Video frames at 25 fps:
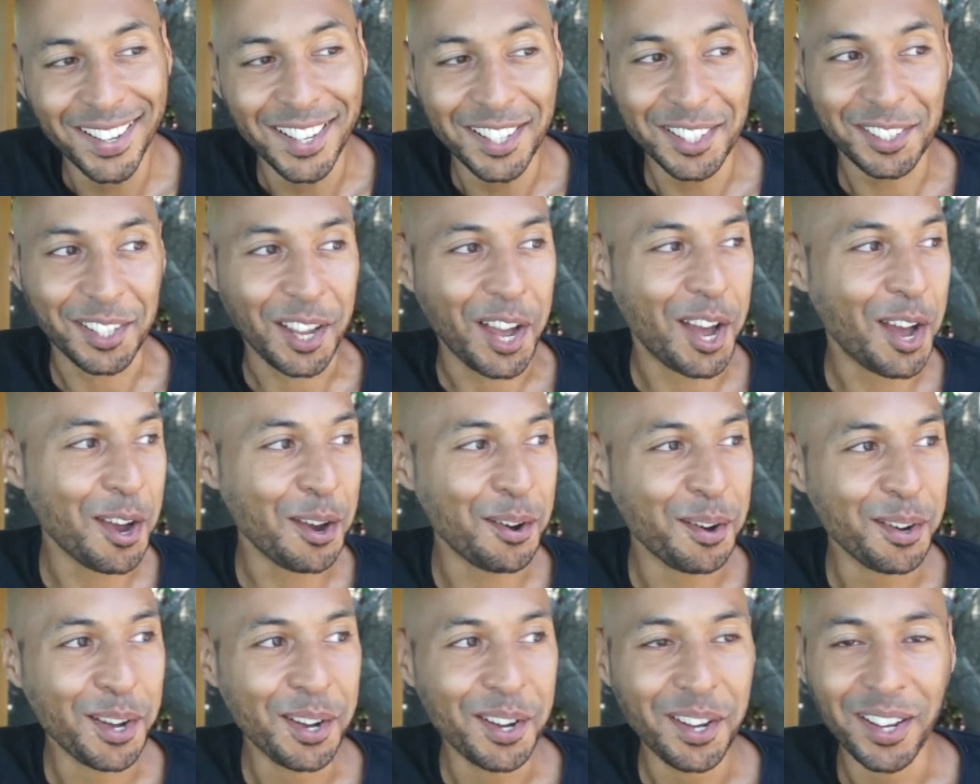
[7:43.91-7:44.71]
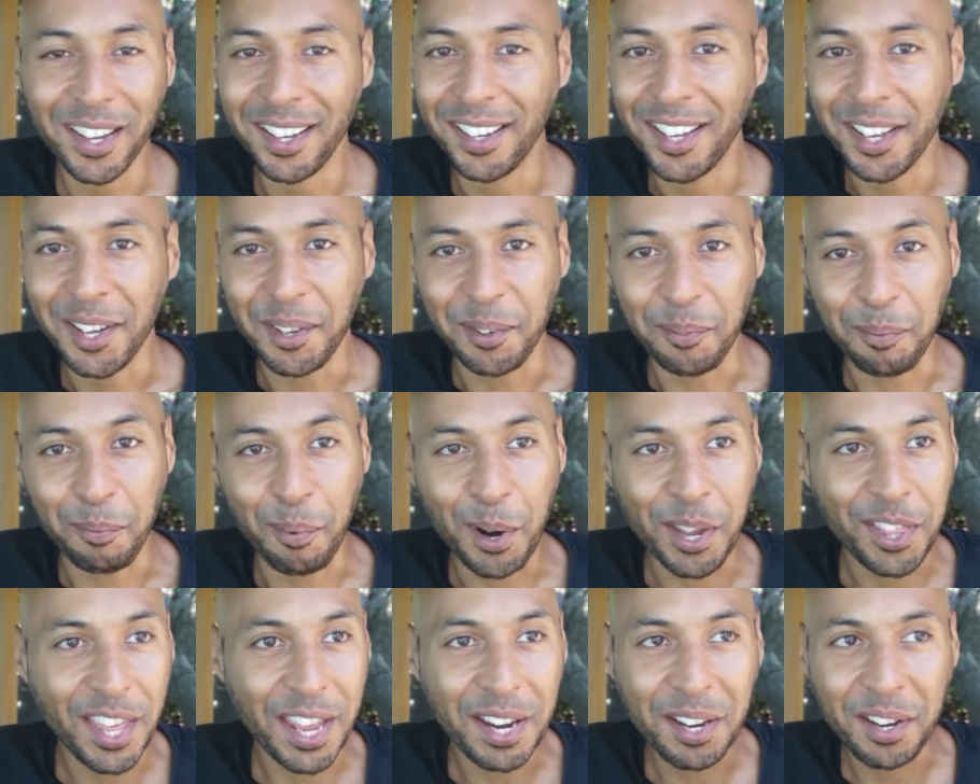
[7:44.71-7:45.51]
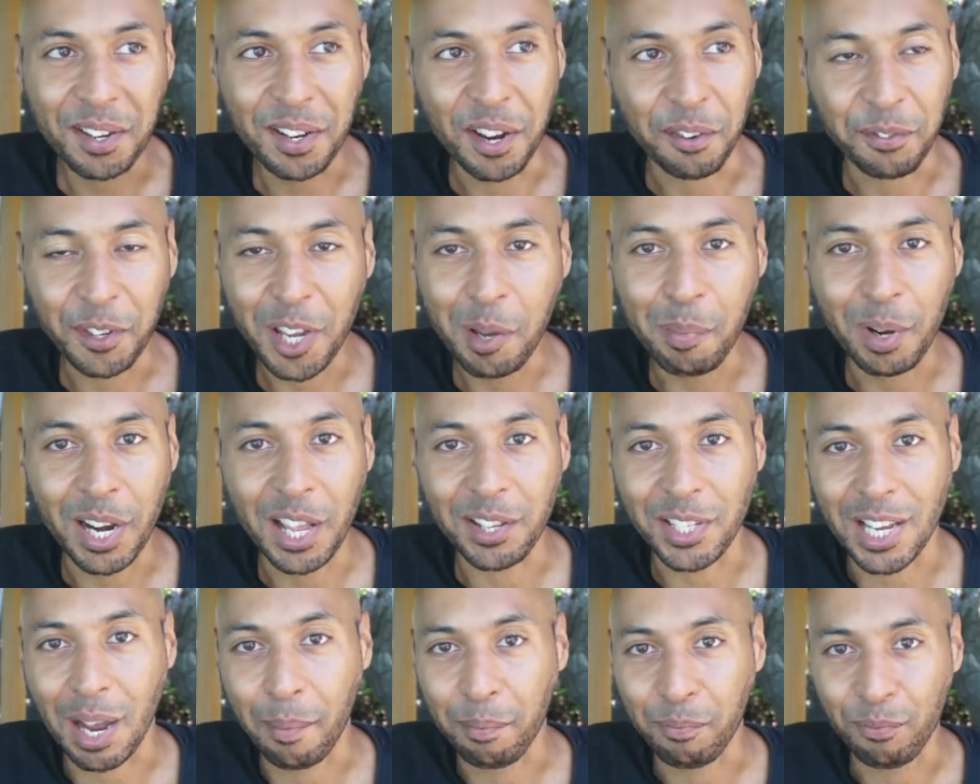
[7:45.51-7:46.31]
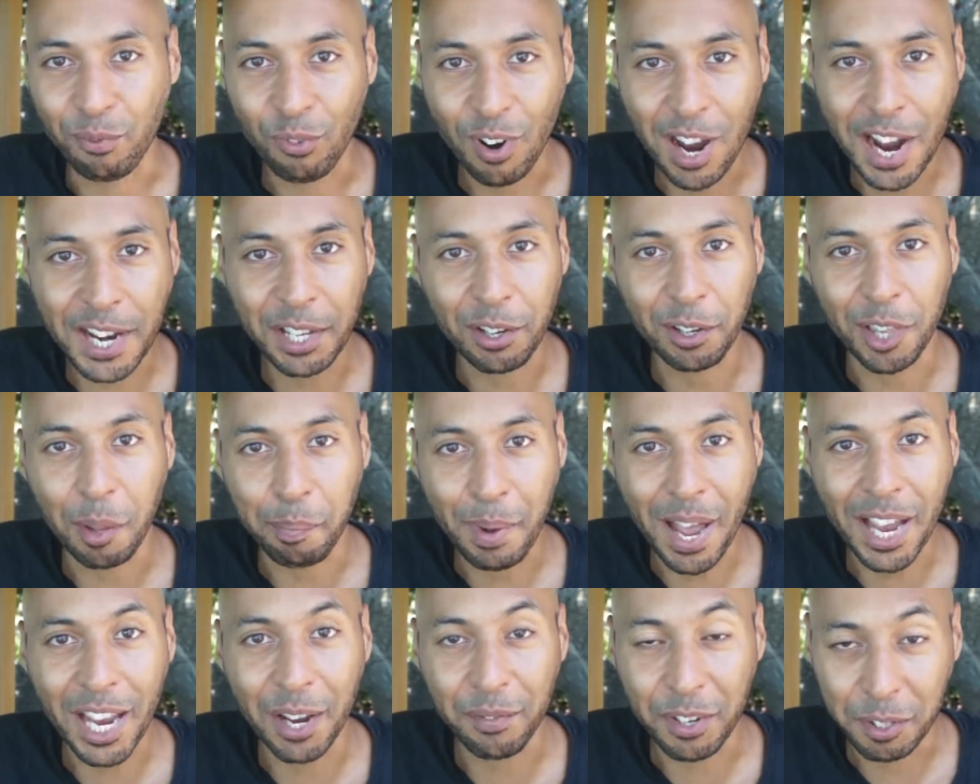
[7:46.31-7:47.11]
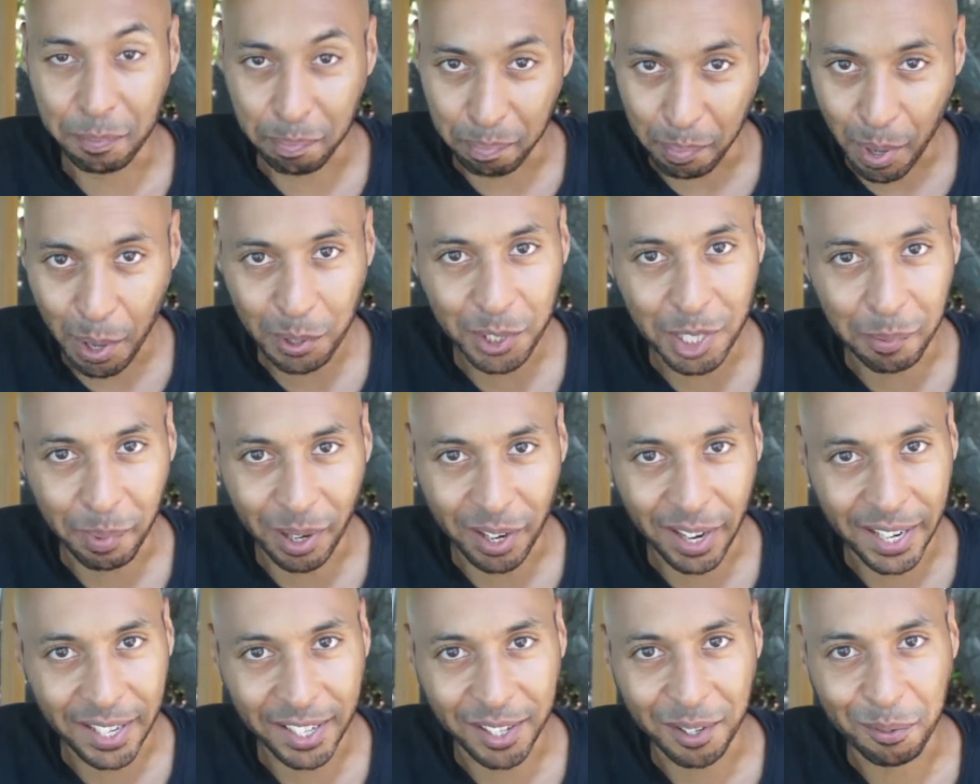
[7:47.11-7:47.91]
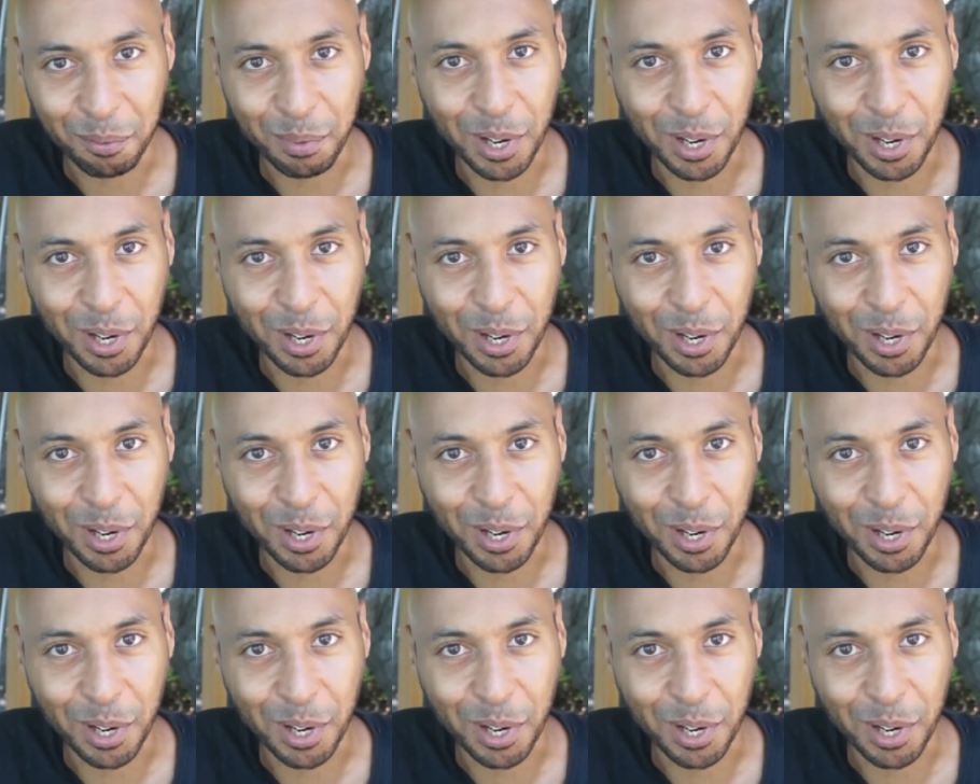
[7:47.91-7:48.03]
So within a few minutes I'm riding on the back of his motorbike.